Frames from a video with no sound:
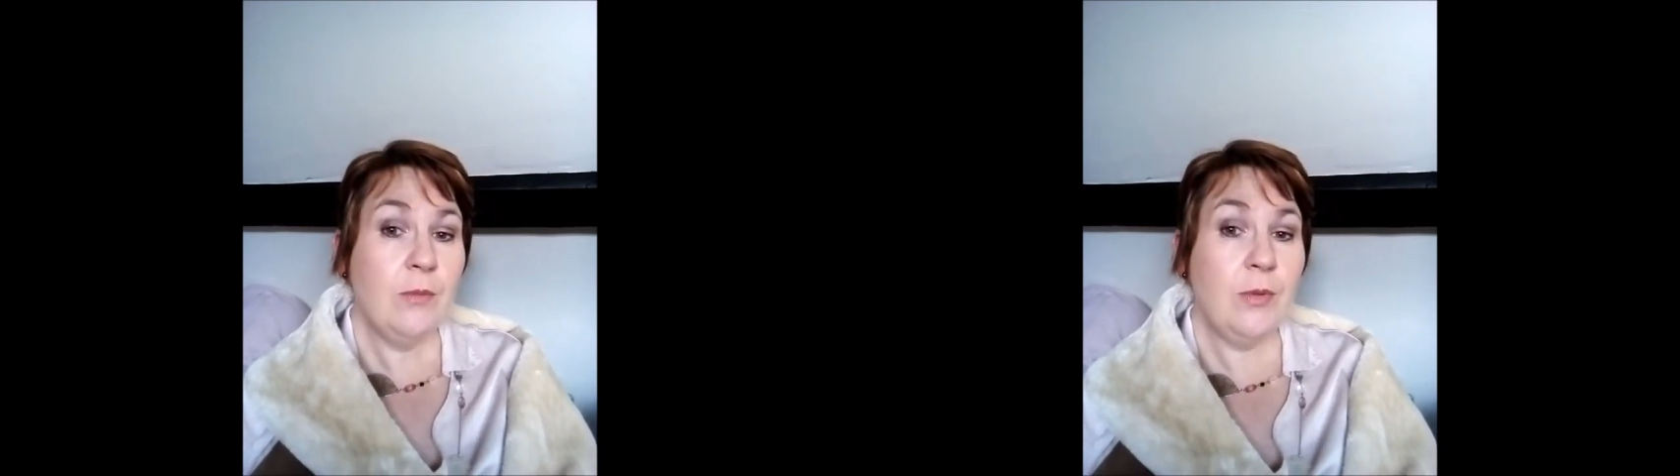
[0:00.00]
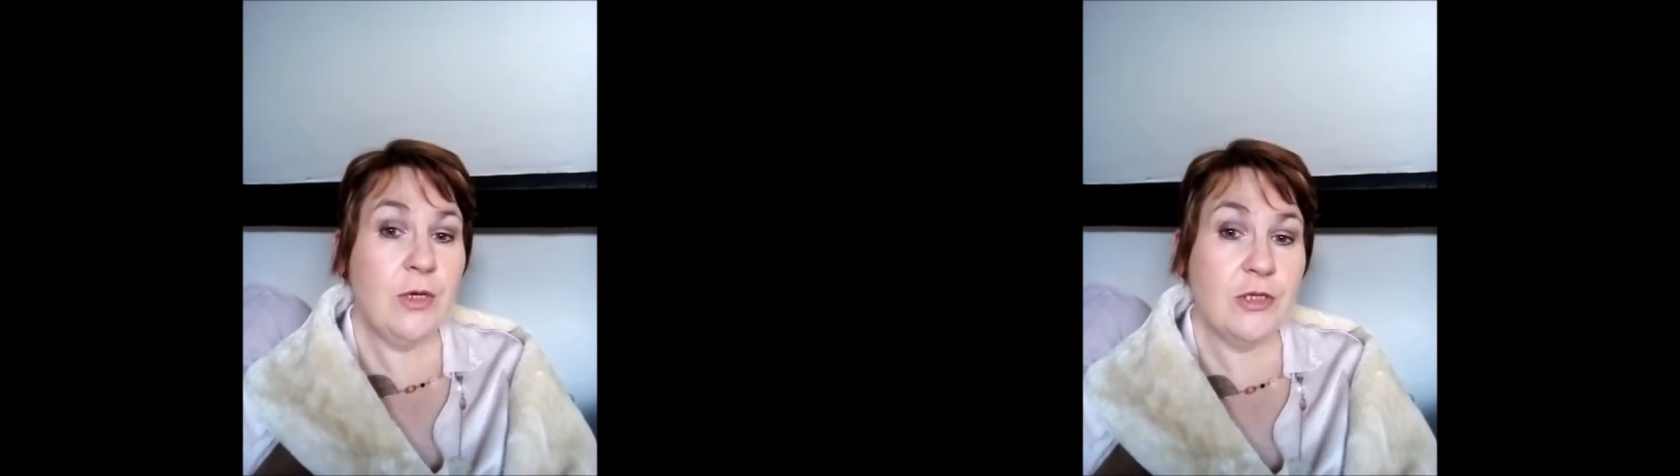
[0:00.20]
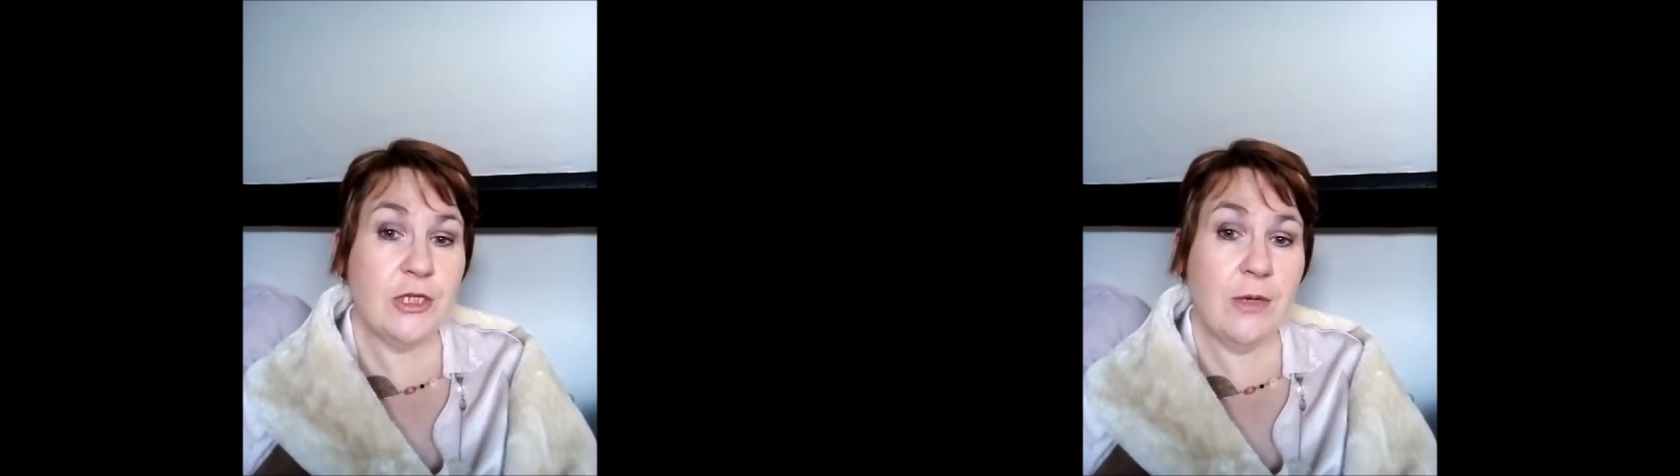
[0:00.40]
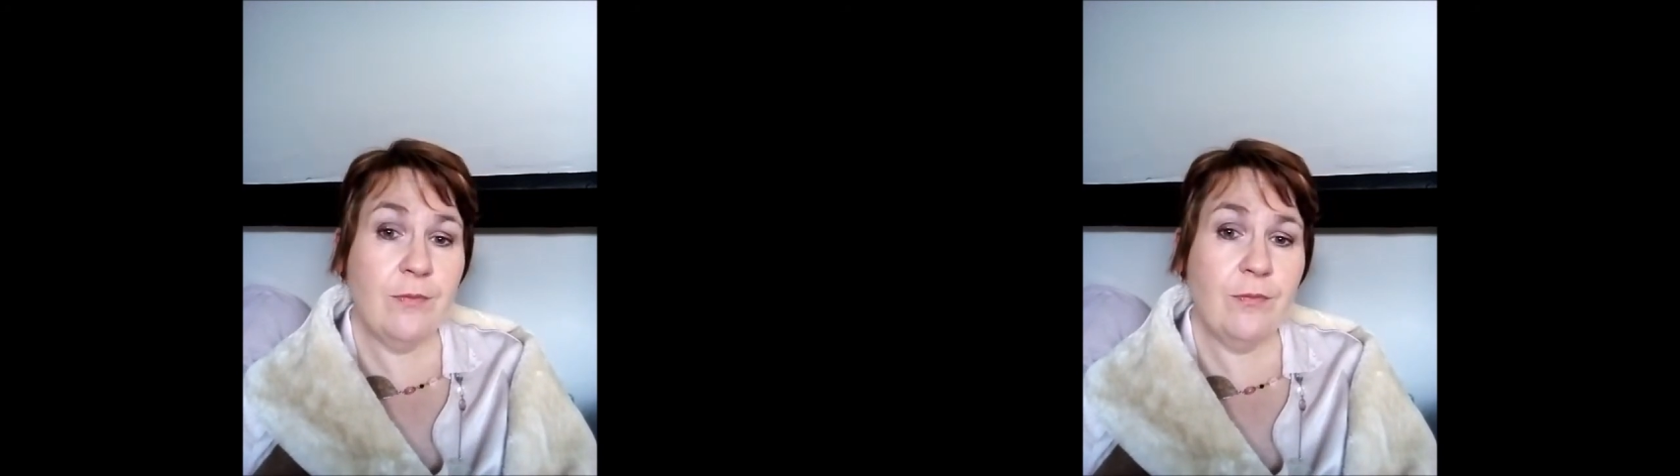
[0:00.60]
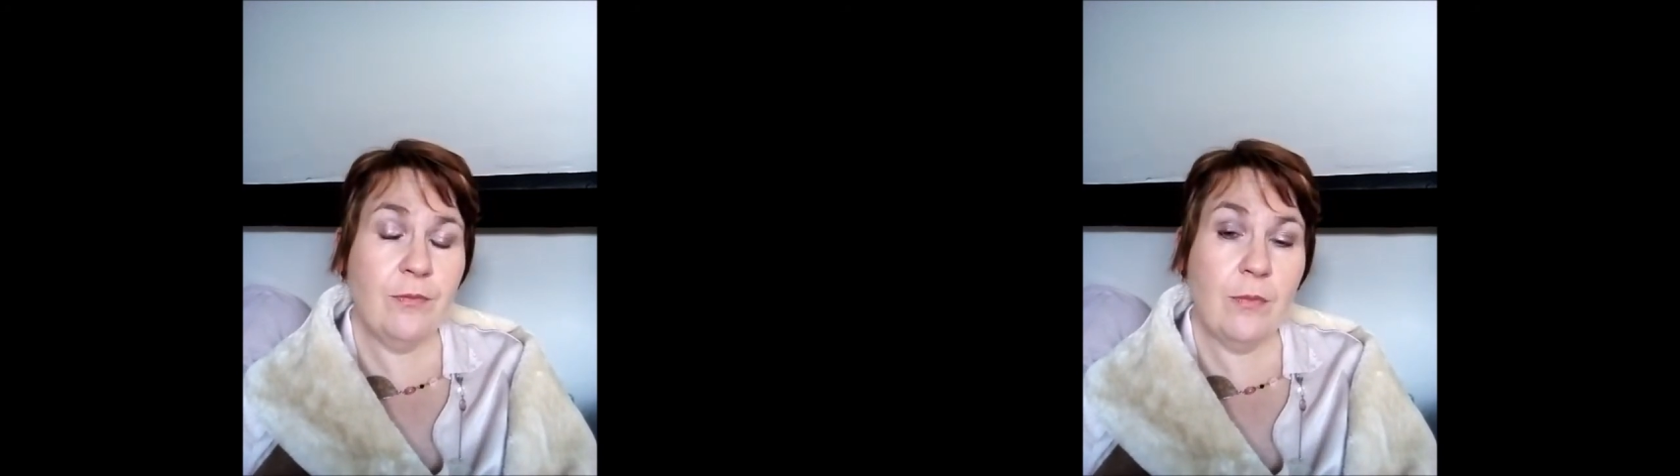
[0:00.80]
but
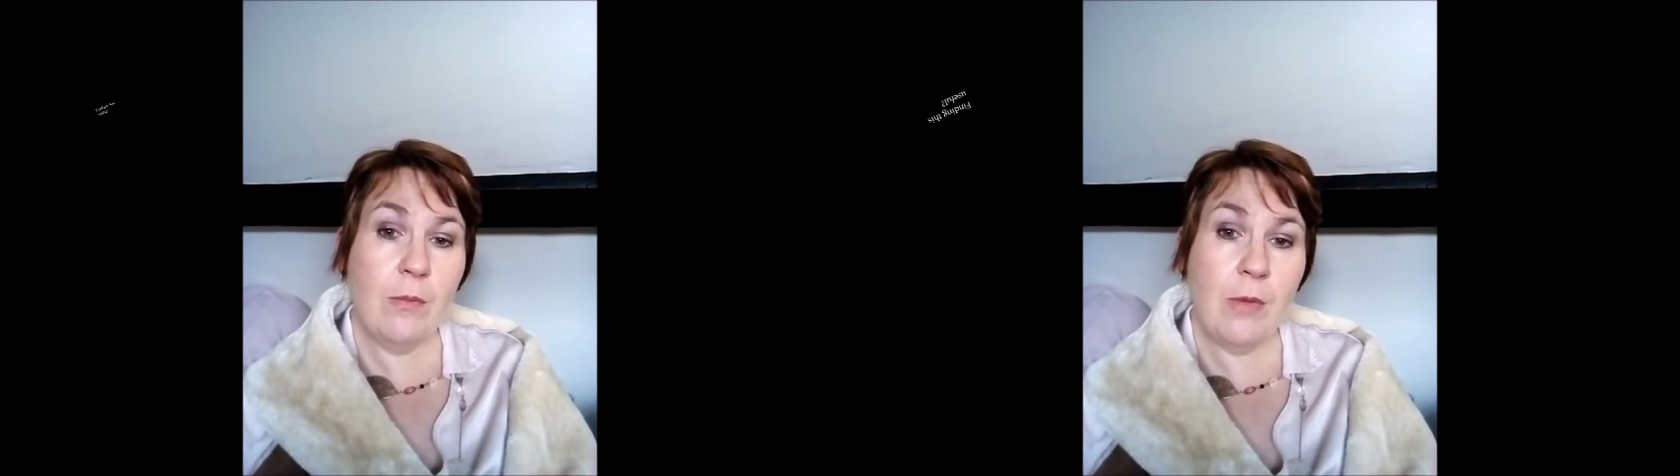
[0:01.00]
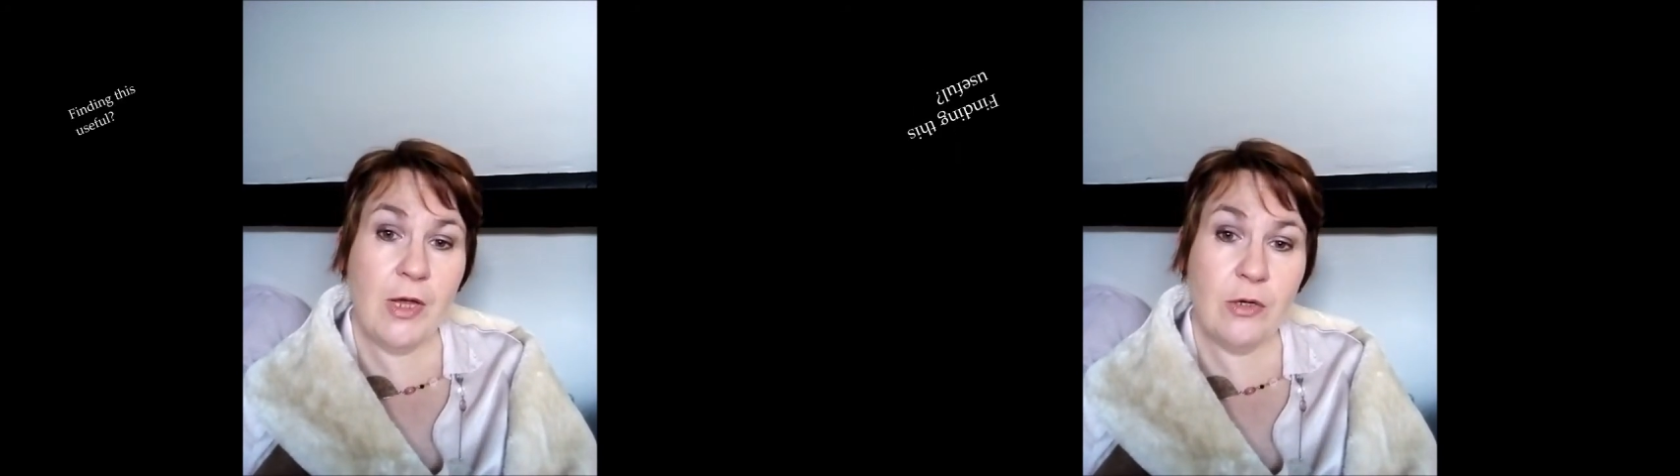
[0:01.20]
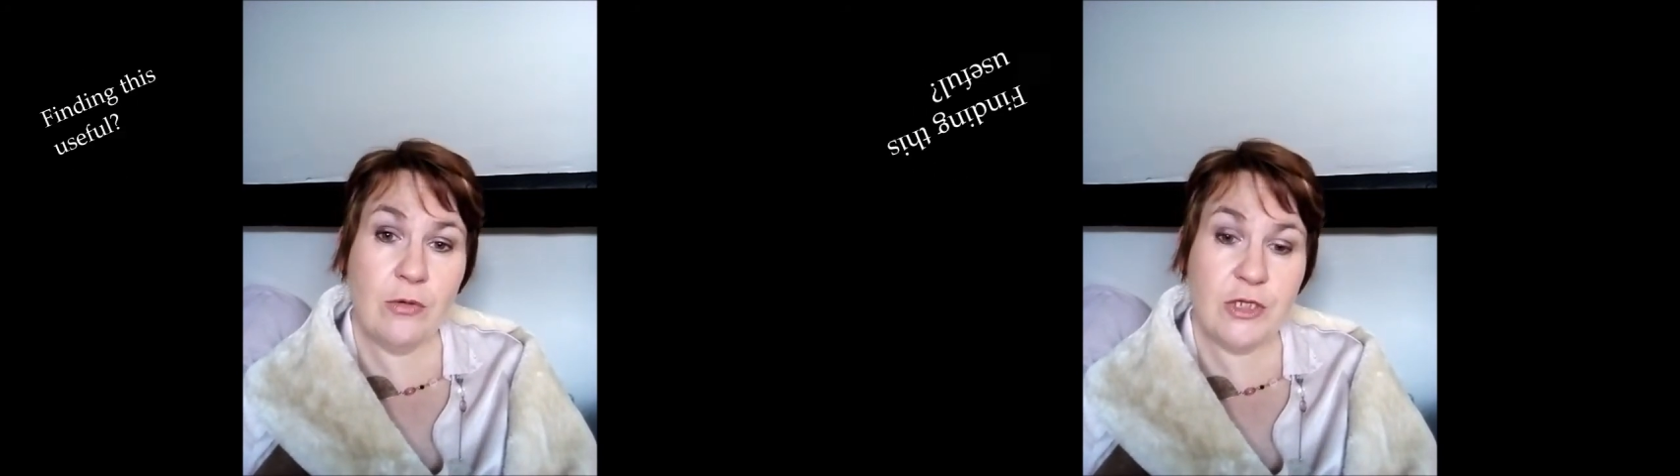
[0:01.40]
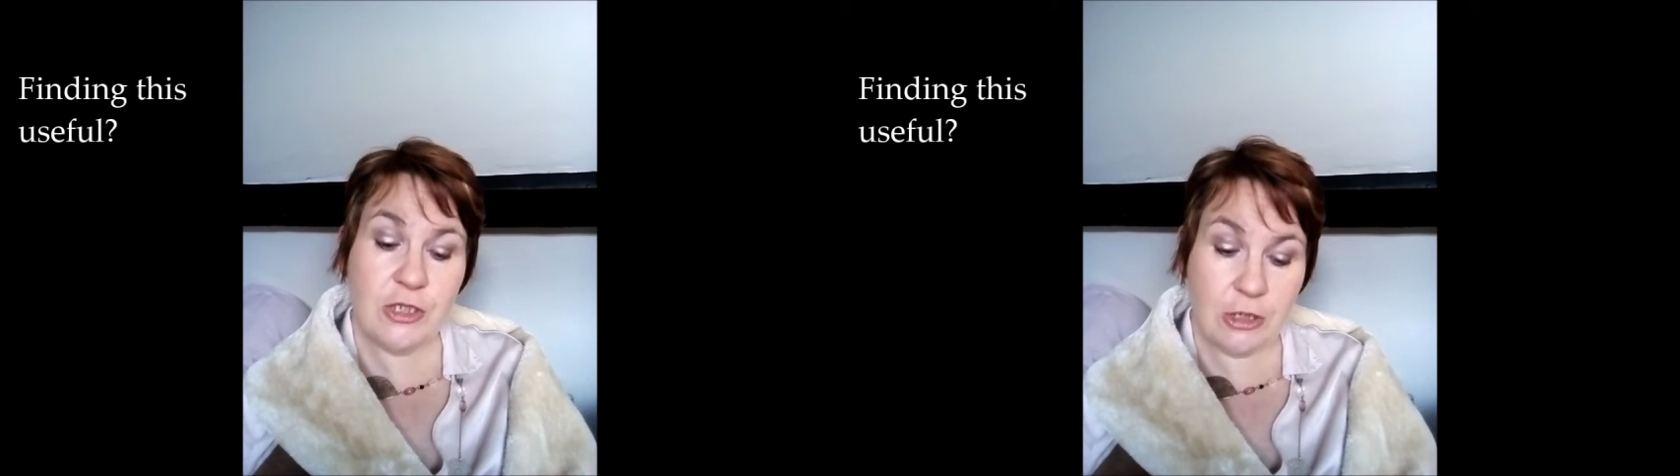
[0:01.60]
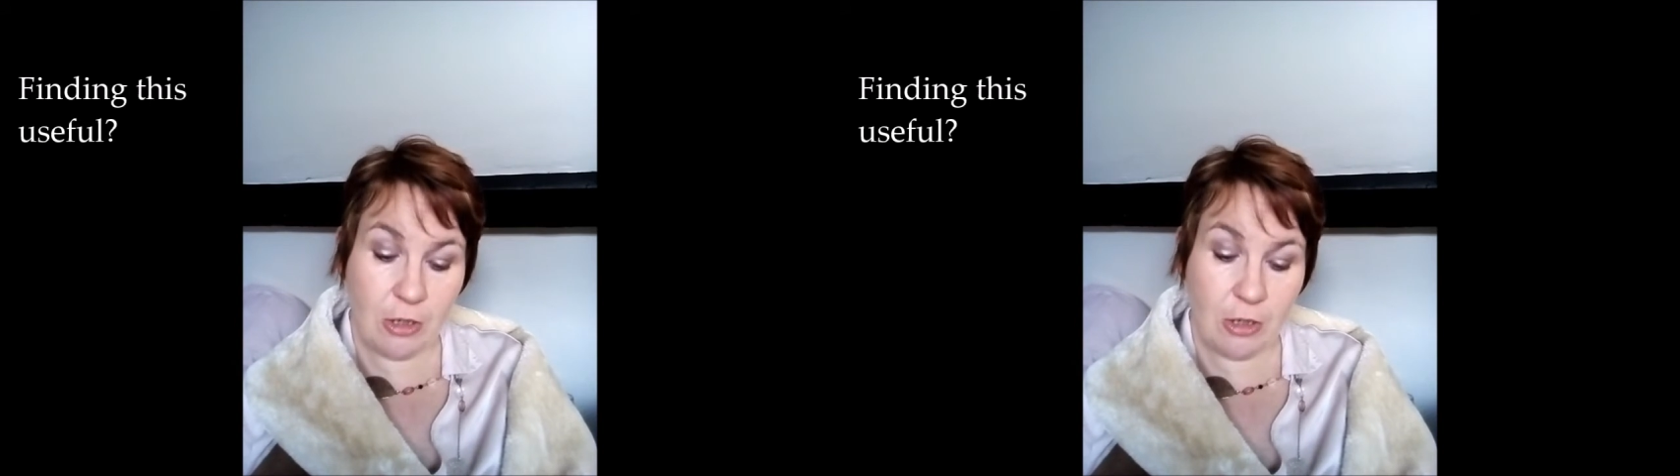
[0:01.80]
Michael did a